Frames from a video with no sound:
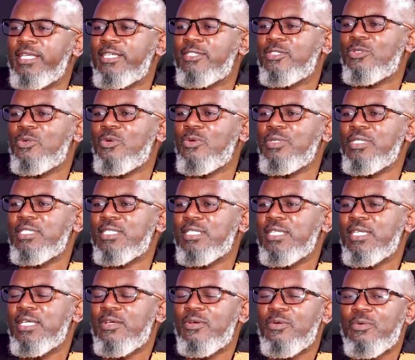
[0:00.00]
schools
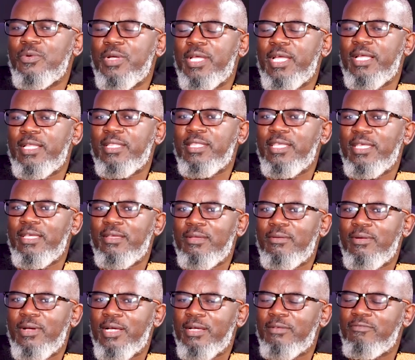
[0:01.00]
where they
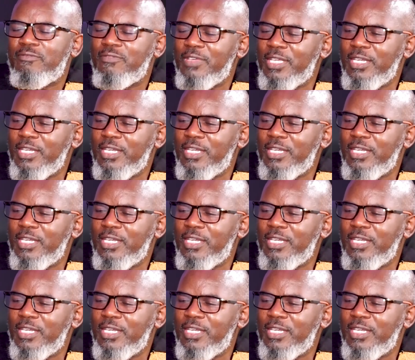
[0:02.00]
were very